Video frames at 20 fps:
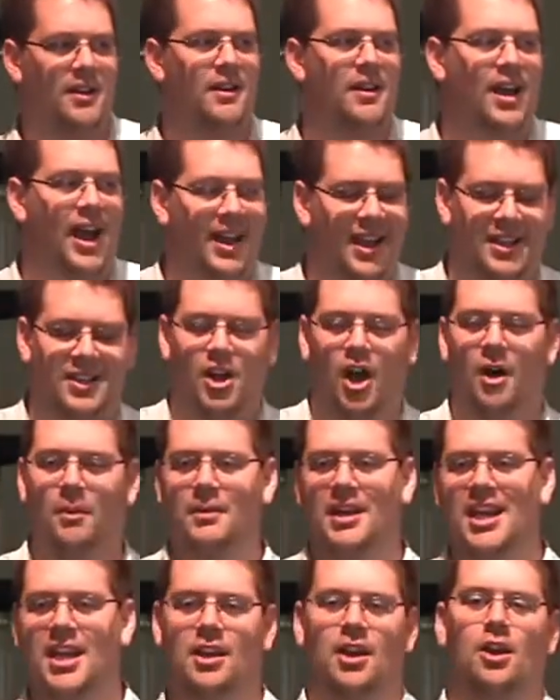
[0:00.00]
I like to call him
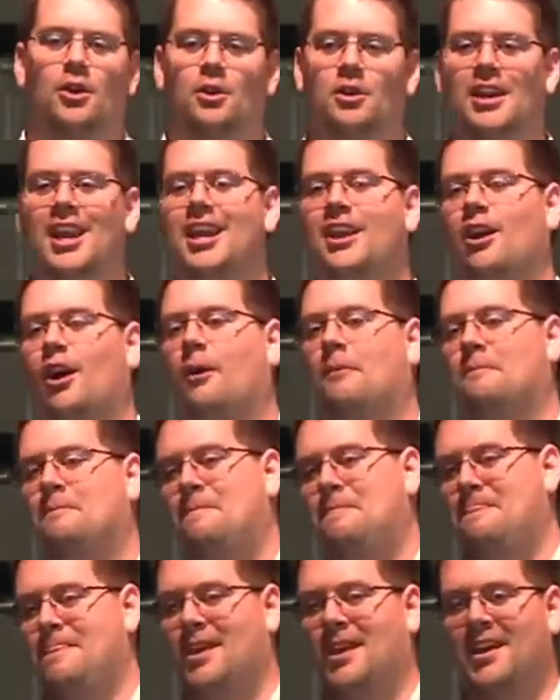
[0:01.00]
Nico. Nico,
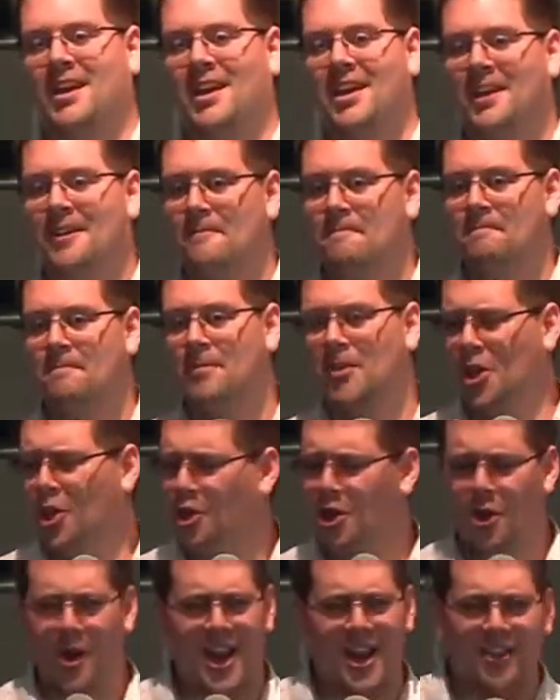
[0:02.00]
you don't
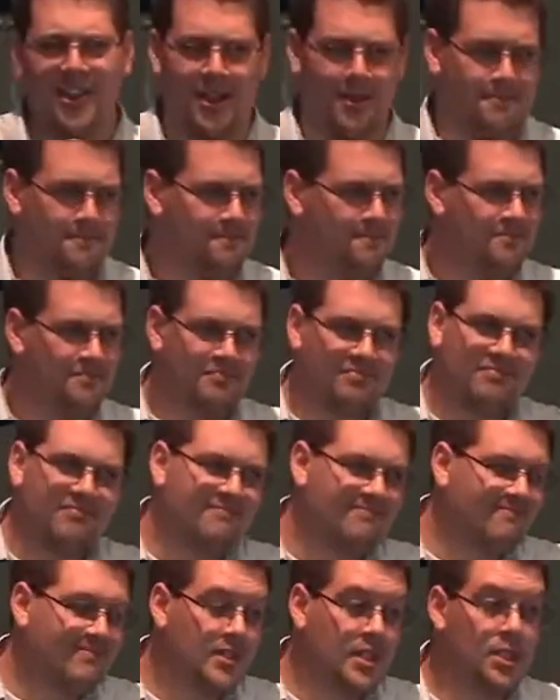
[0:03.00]
know anything.
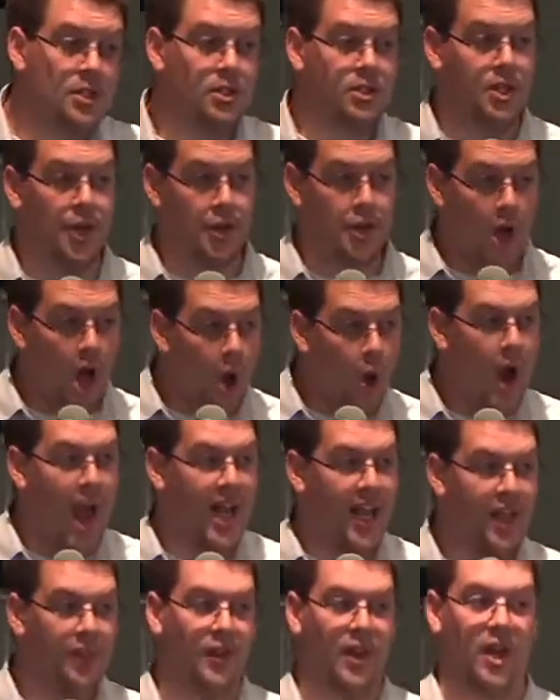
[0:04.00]
To know
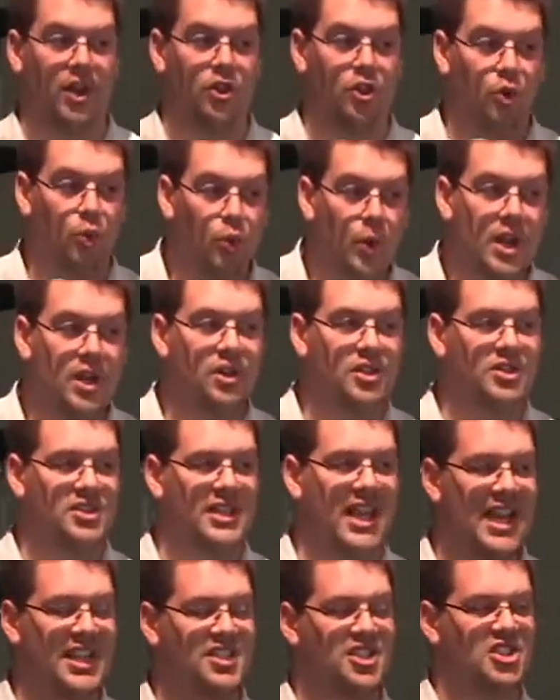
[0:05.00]
anything in the real
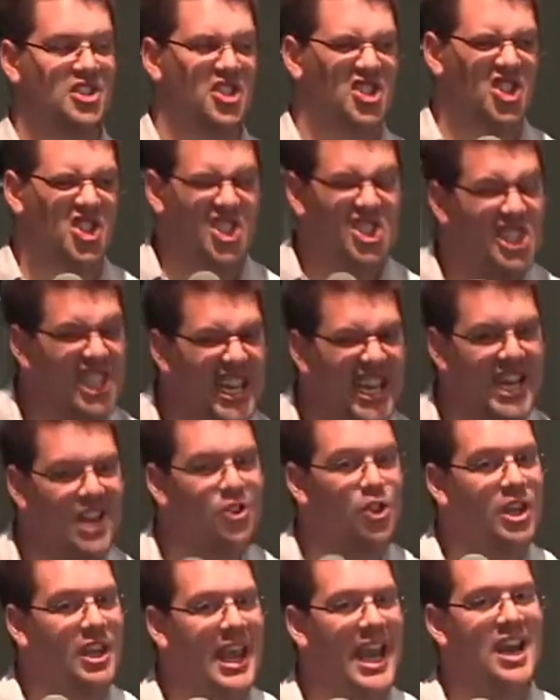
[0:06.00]
sense, to see the
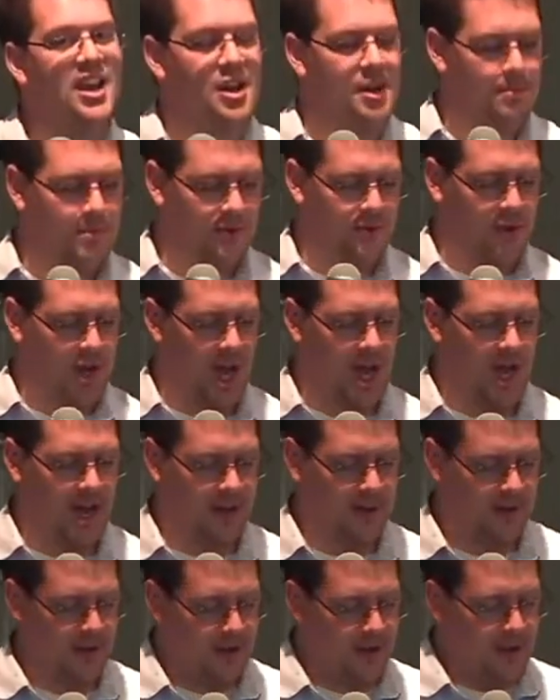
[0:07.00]
kingdom of God,
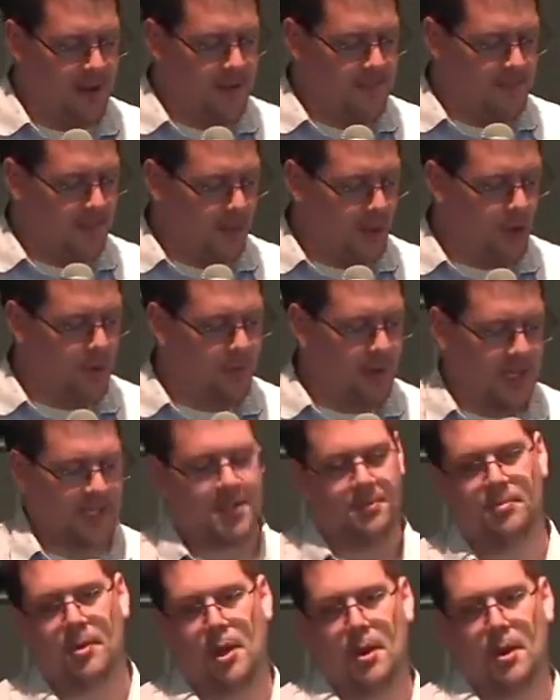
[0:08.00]
you must be